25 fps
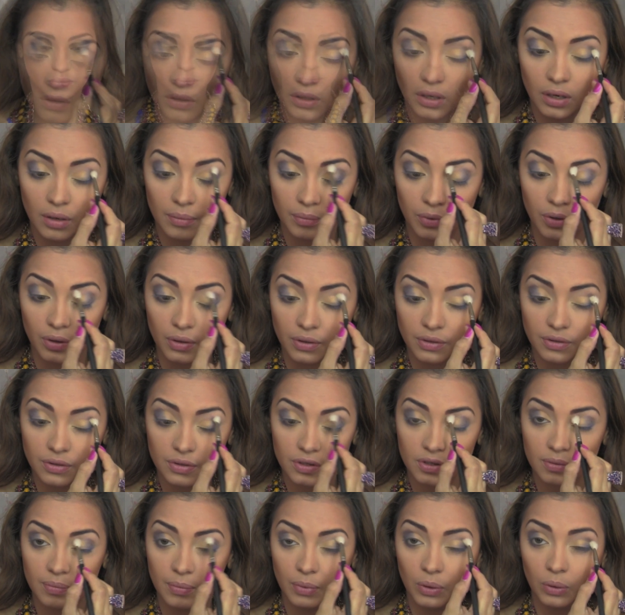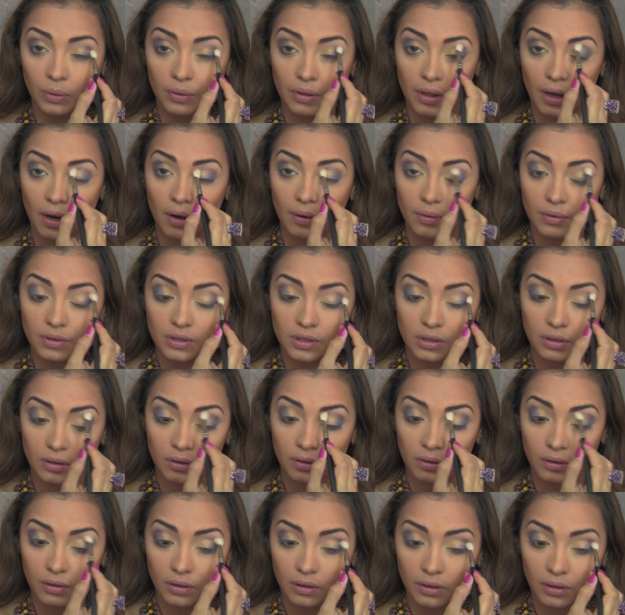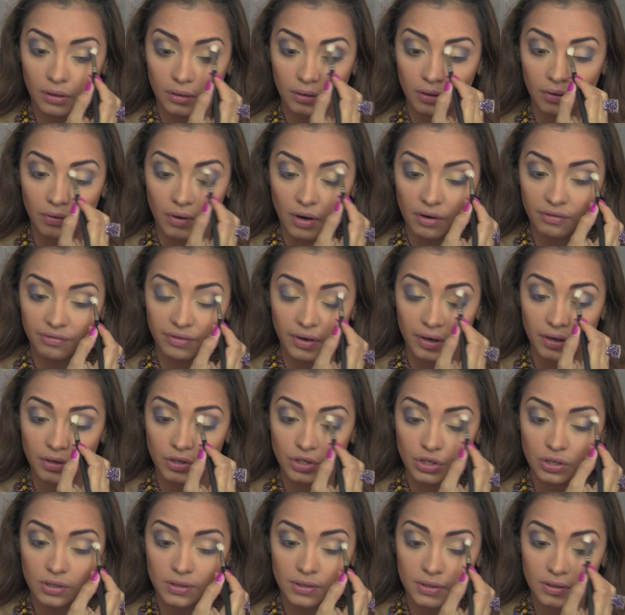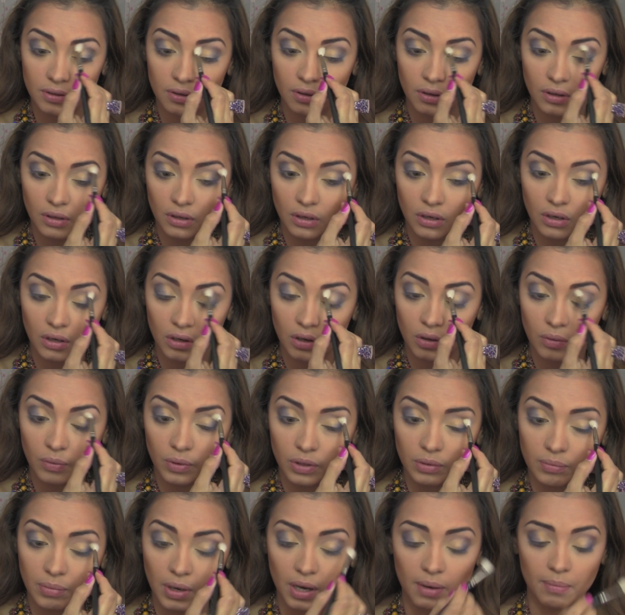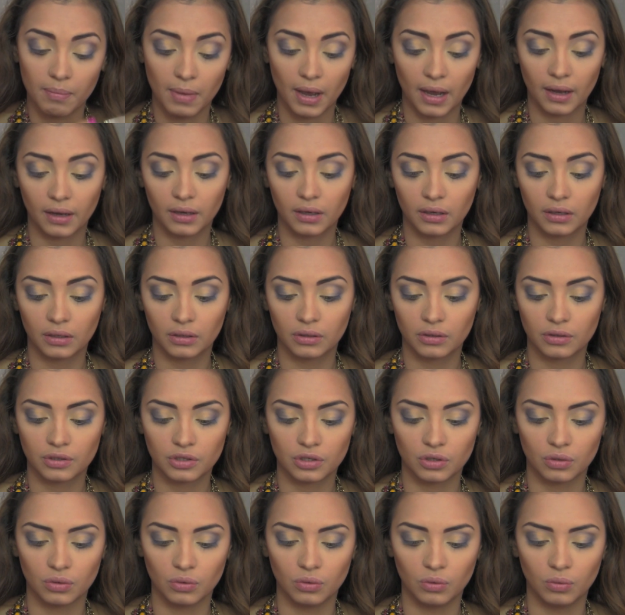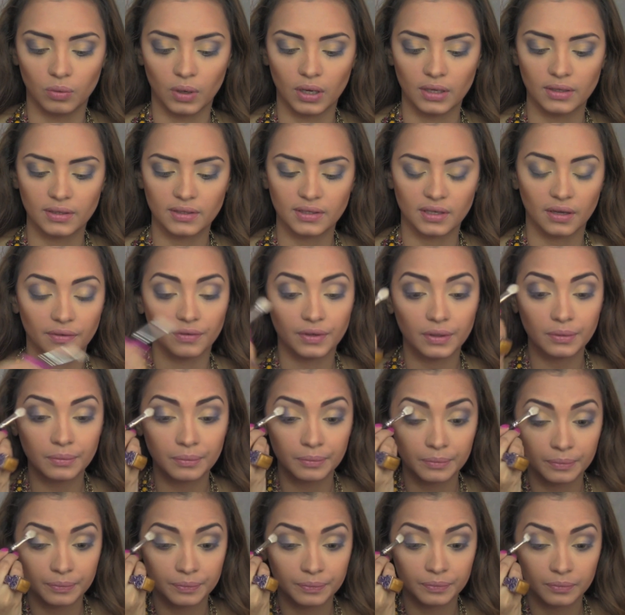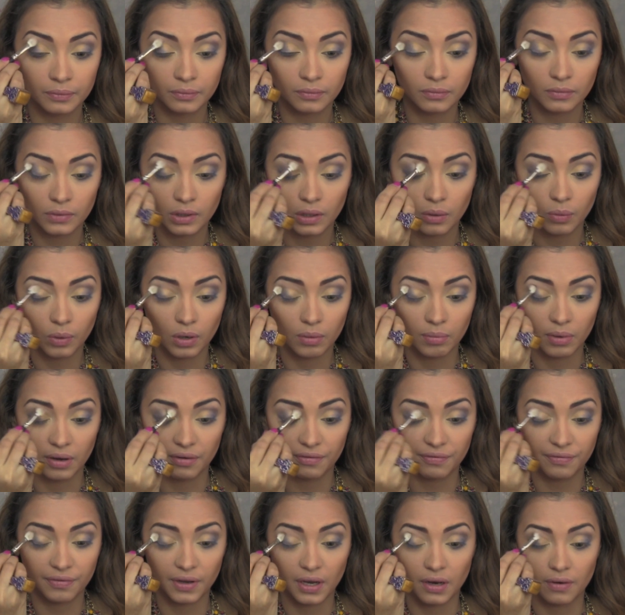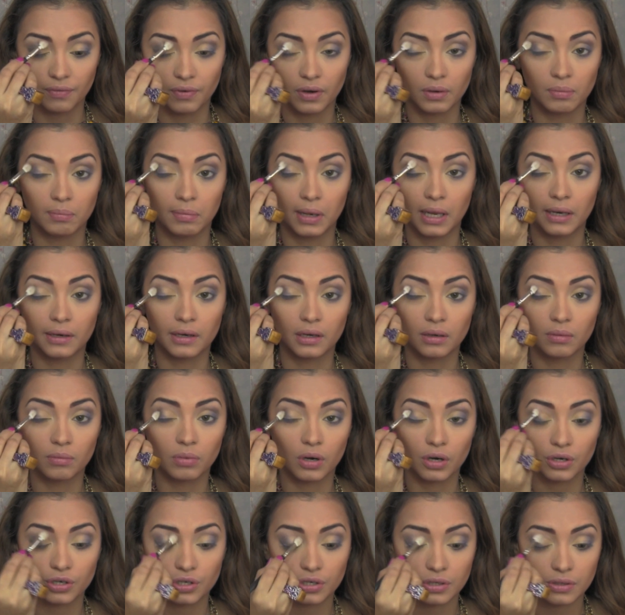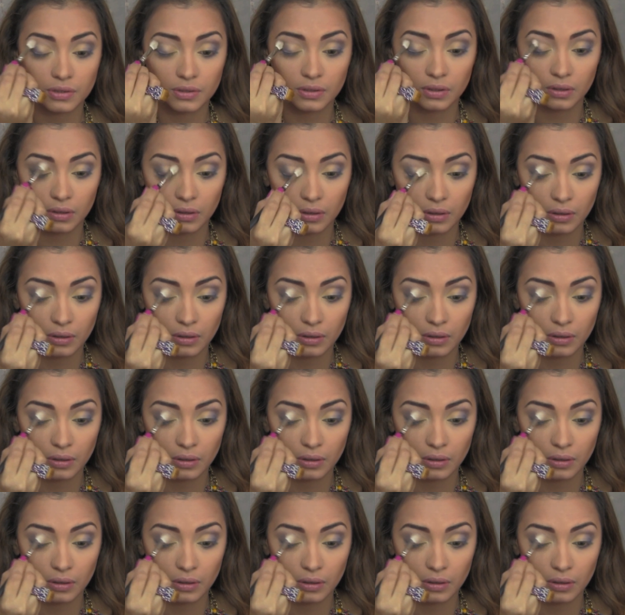Then I'm going to smooth out the rough edges with my MAC 217, one of my favorite blending brushes.